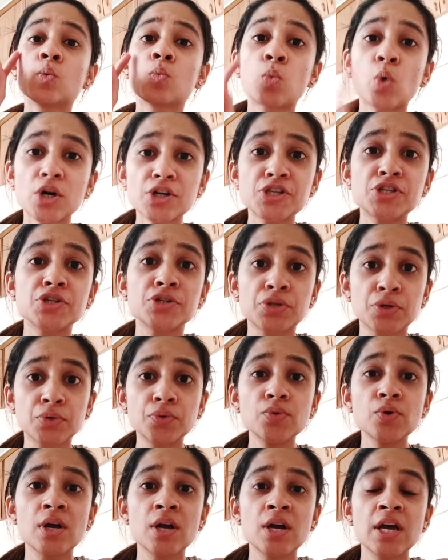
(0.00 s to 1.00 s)
what you
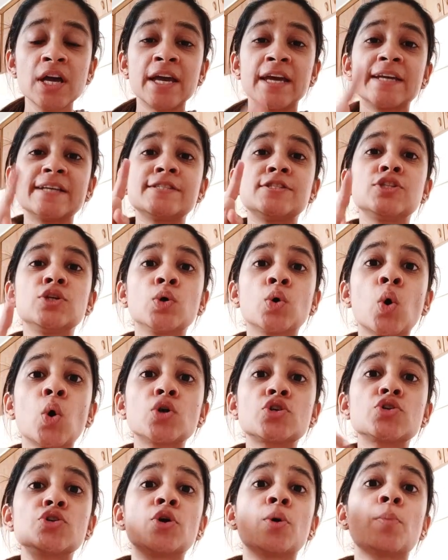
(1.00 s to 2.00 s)
do is you
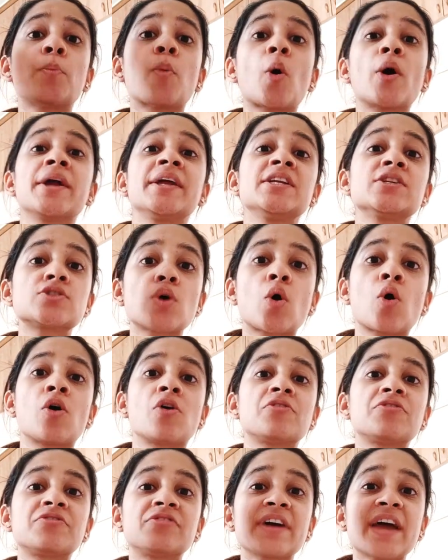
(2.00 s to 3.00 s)
go to your point
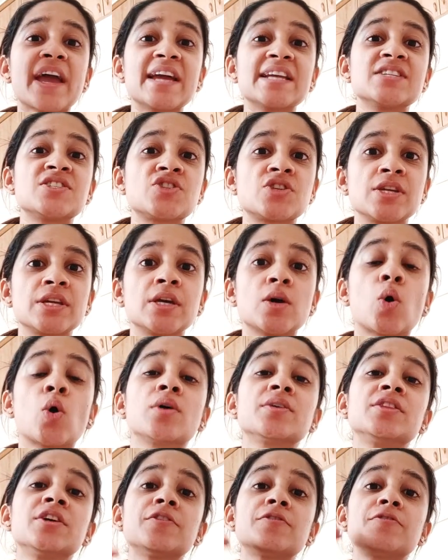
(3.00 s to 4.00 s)
of entry,
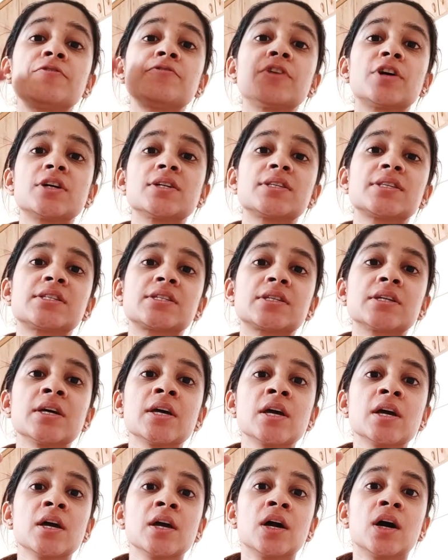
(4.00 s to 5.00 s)
or the first
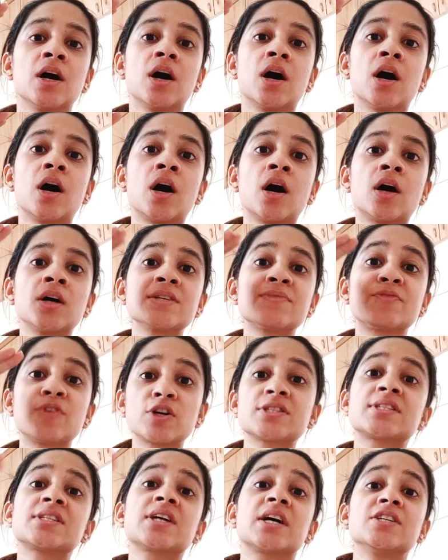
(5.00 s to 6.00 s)

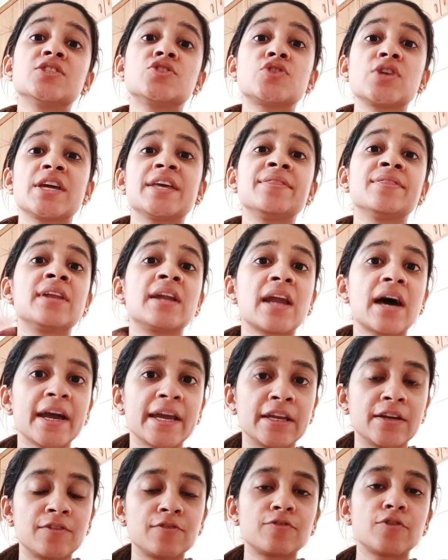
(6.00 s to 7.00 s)
country in the
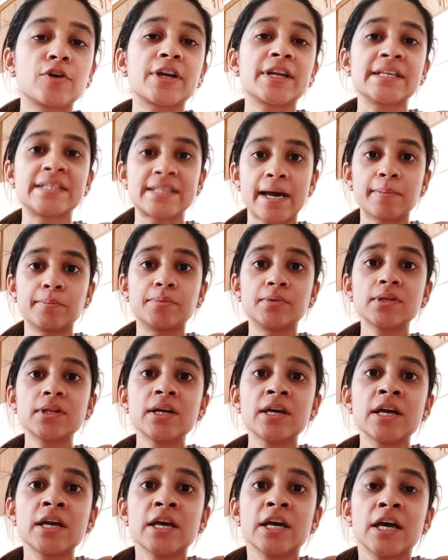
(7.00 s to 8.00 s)
line. For example,
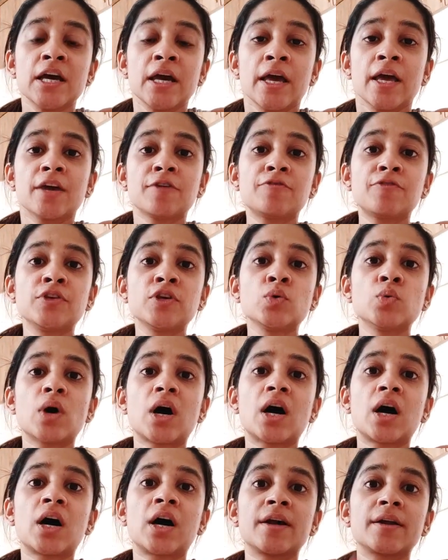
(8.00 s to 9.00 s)
if you
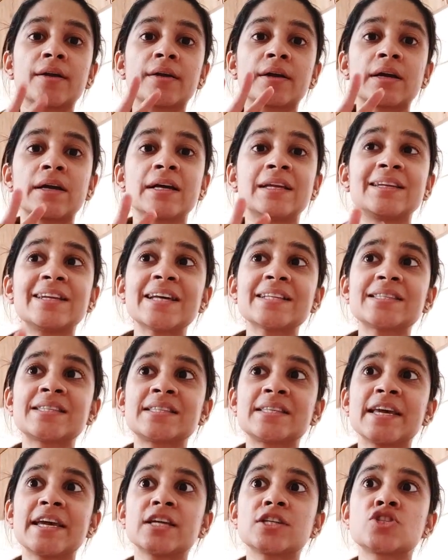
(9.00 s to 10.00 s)
are, let's
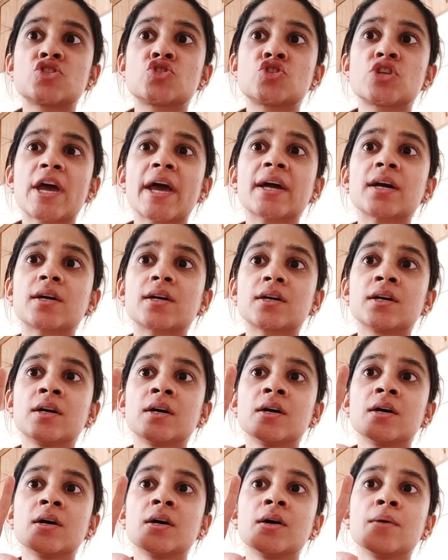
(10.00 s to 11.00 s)
say, Czech,
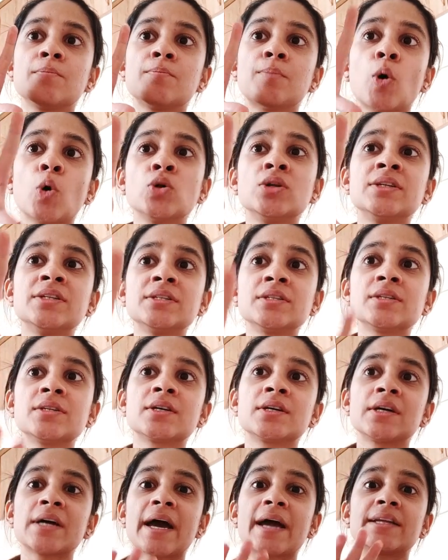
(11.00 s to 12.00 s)
Poland
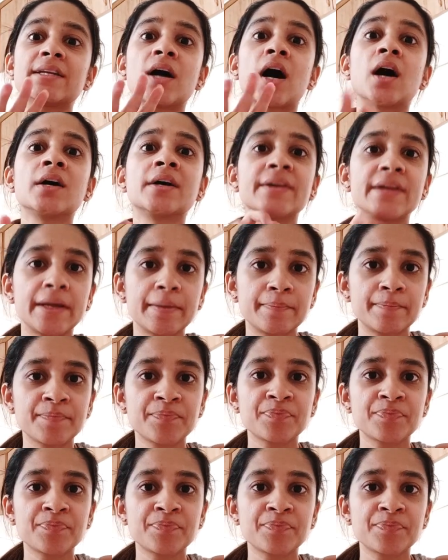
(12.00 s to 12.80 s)
and Hungary,